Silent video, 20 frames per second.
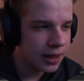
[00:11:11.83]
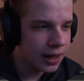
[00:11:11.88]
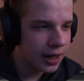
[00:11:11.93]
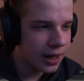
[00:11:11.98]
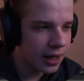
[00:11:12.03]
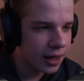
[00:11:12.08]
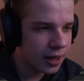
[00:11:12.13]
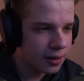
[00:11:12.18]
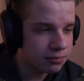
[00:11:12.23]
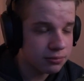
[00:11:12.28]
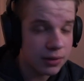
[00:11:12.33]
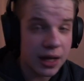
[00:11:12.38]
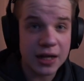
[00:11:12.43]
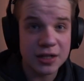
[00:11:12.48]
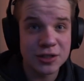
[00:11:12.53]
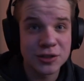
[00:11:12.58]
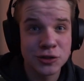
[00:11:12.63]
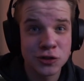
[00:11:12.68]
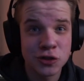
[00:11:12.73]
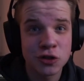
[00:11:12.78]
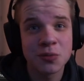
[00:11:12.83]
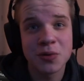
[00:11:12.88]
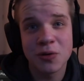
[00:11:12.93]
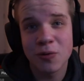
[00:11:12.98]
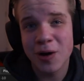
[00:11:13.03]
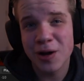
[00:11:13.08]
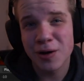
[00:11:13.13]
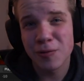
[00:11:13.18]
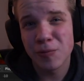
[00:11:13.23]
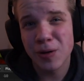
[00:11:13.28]
Um, actually, it took me
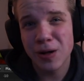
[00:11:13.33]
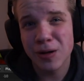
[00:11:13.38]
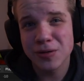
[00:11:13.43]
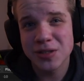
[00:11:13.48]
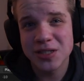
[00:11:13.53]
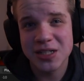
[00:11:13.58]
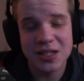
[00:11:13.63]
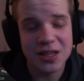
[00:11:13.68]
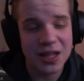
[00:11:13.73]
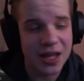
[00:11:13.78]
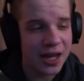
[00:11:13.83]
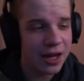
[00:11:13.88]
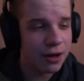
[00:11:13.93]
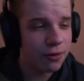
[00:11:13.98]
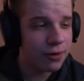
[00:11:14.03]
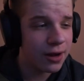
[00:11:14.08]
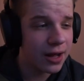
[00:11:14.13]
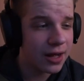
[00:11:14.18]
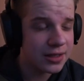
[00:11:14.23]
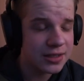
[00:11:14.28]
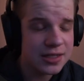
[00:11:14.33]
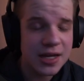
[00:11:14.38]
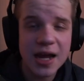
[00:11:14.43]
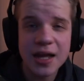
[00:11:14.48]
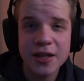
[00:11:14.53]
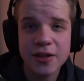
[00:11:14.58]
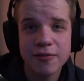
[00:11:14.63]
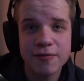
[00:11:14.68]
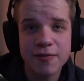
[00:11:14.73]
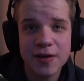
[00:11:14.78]
quite a while to get the hair right
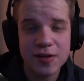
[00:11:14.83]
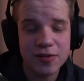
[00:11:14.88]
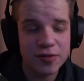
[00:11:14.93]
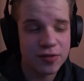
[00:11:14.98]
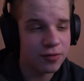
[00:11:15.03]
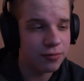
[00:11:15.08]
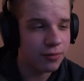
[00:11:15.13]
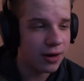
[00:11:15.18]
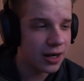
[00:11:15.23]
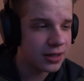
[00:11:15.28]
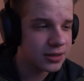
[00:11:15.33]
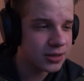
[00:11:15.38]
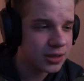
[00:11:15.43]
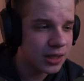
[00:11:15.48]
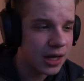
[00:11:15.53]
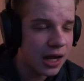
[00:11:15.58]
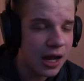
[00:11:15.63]
and the face right.